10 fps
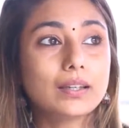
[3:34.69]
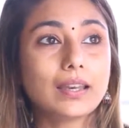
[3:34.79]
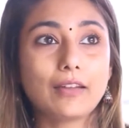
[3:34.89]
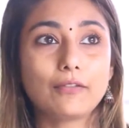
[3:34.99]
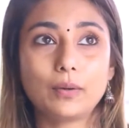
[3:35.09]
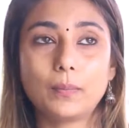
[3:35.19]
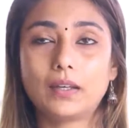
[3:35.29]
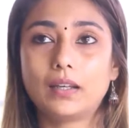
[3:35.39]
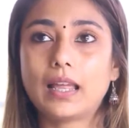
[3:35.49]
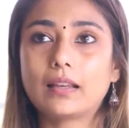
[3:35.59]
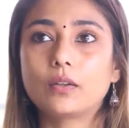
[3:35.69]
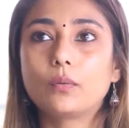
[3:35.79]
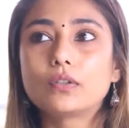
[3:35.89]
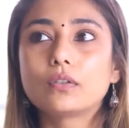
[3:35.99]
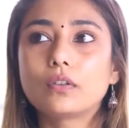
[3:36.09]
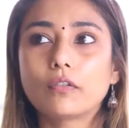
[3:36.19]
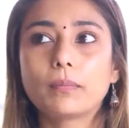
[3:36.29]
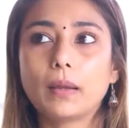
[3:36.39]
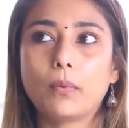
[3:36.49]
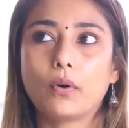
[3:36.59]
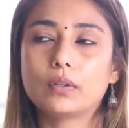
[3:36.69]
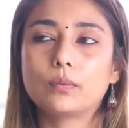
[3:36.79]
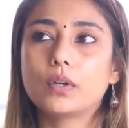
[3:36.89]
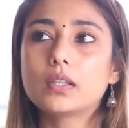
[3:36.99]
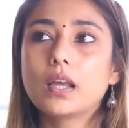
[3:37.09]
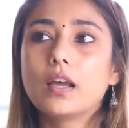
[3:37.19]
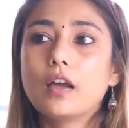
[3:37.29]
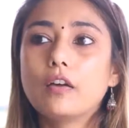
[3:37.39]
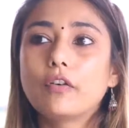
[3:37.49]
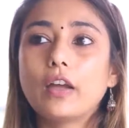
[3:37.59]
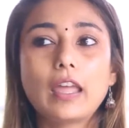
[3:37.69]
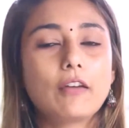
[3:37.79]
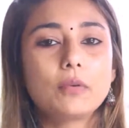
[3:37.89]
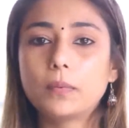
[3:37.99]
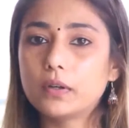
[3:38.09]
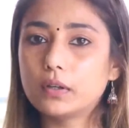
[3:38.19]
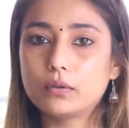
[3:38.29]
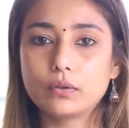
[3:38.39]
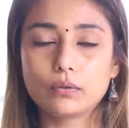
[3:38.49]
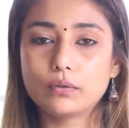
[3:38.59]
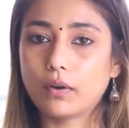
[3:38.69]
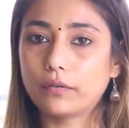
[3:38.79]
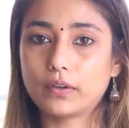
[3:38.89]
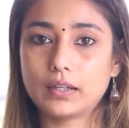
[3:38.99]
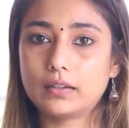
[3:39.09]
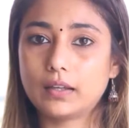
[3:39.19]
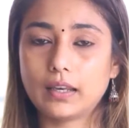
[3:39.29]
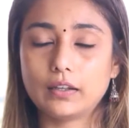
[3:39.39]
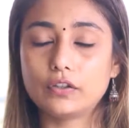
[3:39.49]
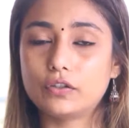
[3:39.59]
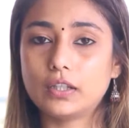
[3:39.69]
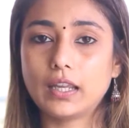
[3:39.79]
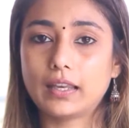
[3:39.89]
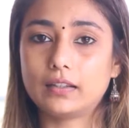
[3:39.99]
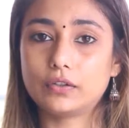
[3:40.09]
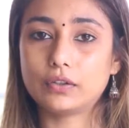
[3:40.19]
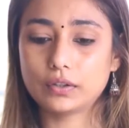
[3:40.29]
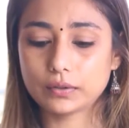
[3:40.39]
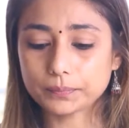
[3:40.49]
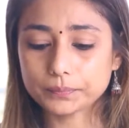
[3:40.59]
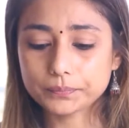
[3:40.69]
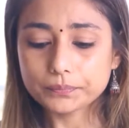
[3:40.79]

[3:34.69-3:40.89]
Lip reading: everybody. Like, the vision of my boss was for everybody to use off-grid energy and just,